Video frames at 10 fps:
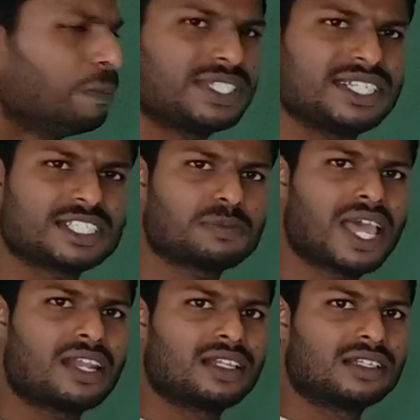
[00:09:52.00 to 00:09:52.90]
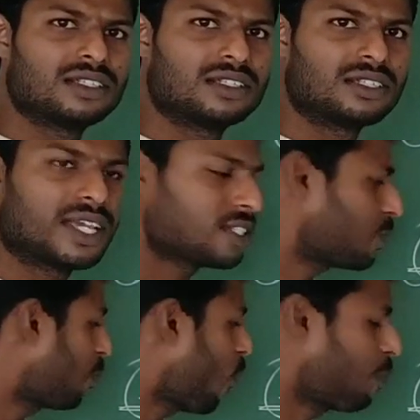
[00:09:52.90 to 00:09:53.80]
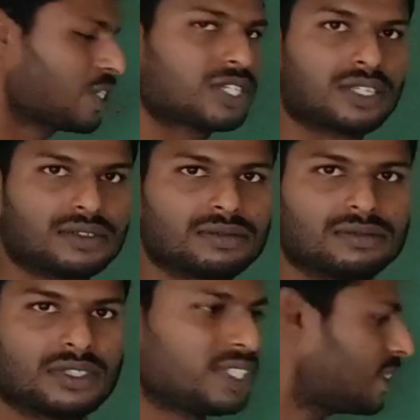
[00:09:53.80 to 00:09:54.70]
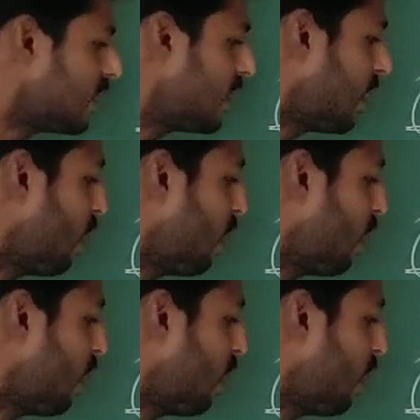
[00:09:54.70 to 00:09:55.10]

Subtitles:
businessman gets profit. This is a